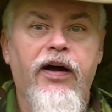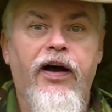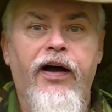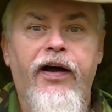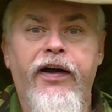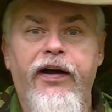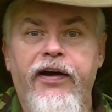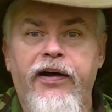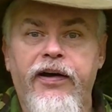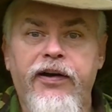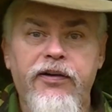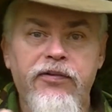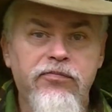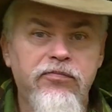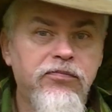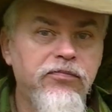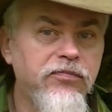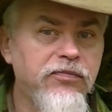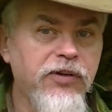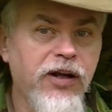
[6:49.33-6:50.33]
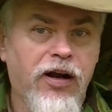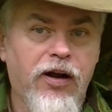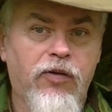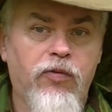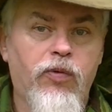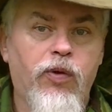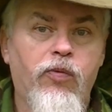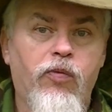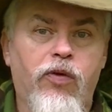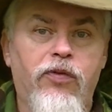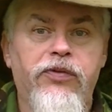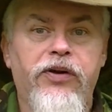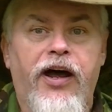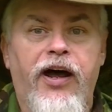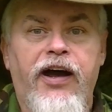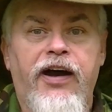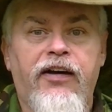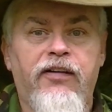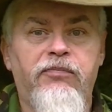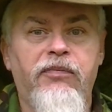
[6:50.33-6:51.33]
And, you know, we want to
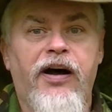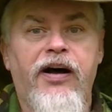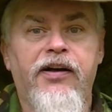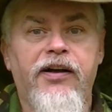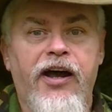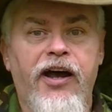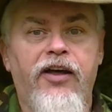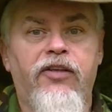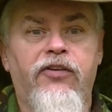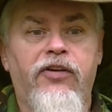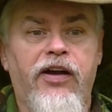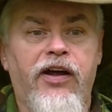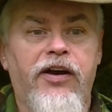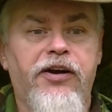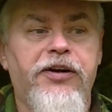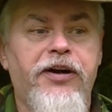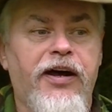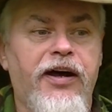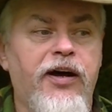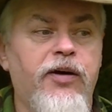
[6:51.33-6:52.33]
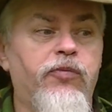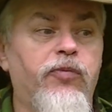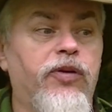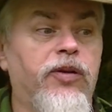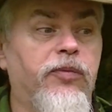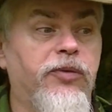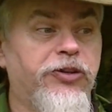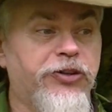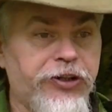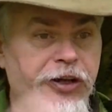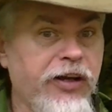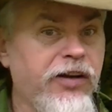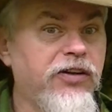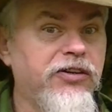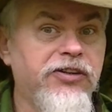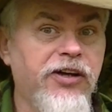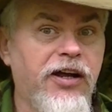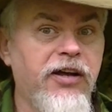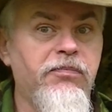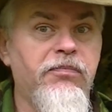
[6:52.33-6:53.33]
have my gathering at a time when
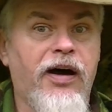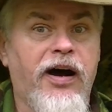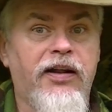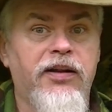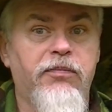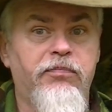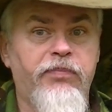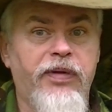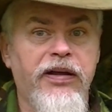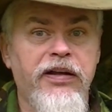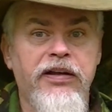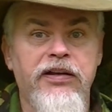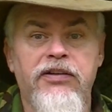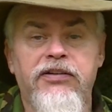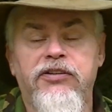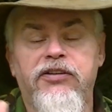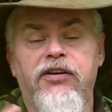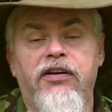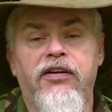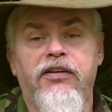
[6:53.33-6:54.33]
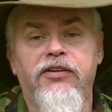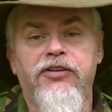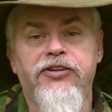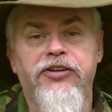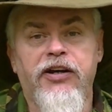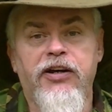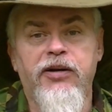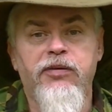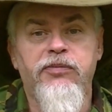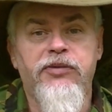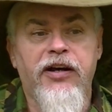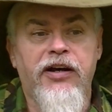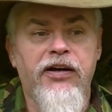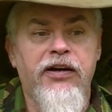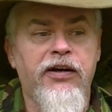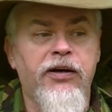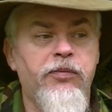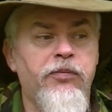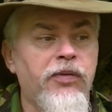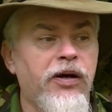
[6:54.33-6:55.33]
mosquitoes ain't by the billions, and at the same
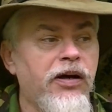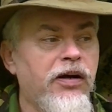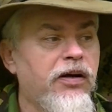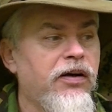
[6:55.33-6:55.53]
time,